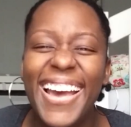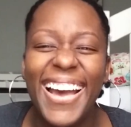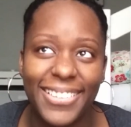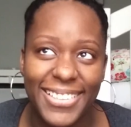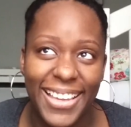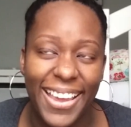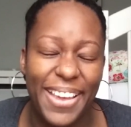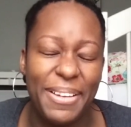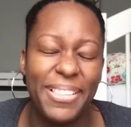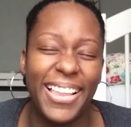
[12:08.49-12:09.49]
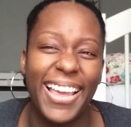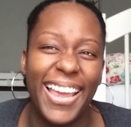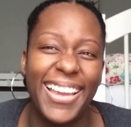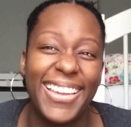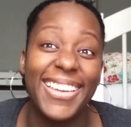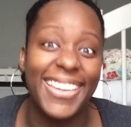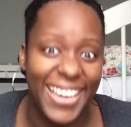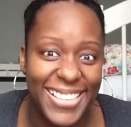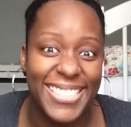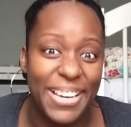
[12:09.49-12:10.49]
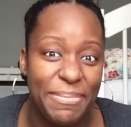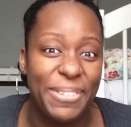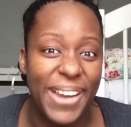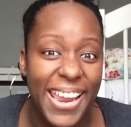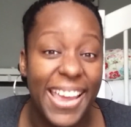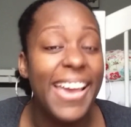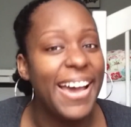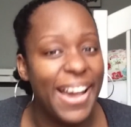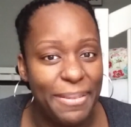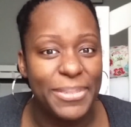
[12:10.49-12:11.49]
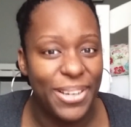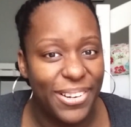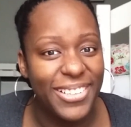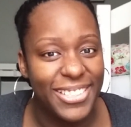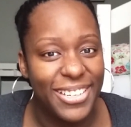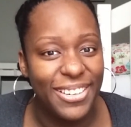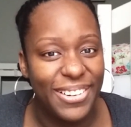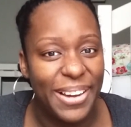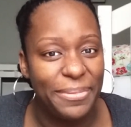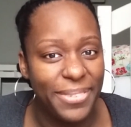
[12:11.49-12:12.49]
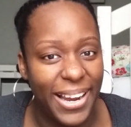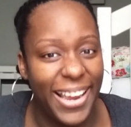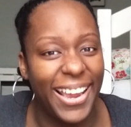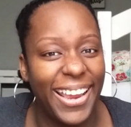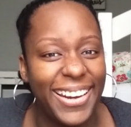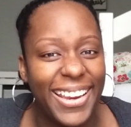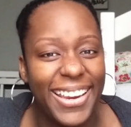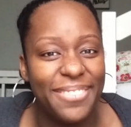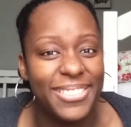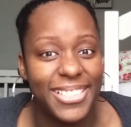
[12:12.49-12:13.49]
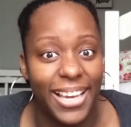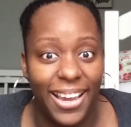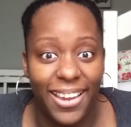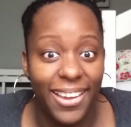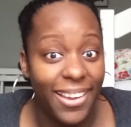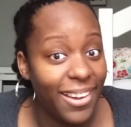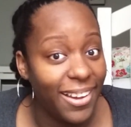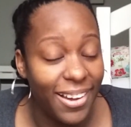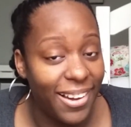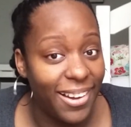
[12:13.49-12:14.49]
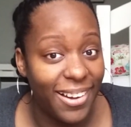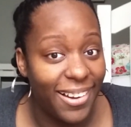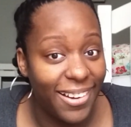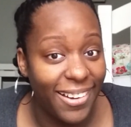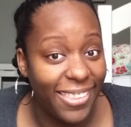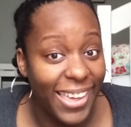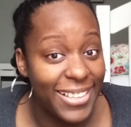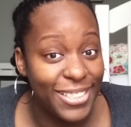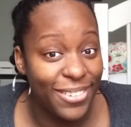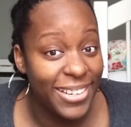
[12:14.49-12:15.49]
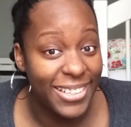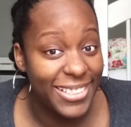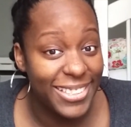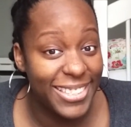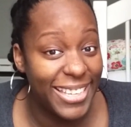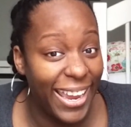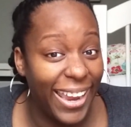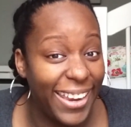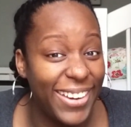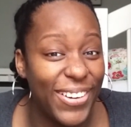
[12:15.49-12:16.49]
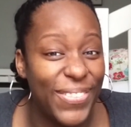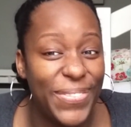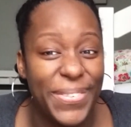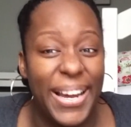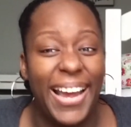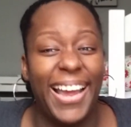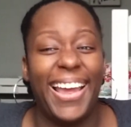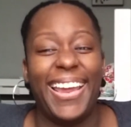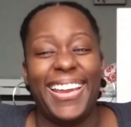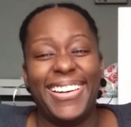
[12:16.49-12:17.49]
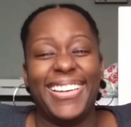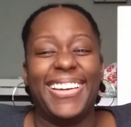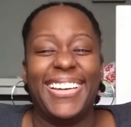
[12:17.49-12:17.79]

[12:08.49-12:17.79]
I looked at him like, yes, I'm awake. I'm talking to you. I'm fine. And he was like, that screen doesn't say you're fine.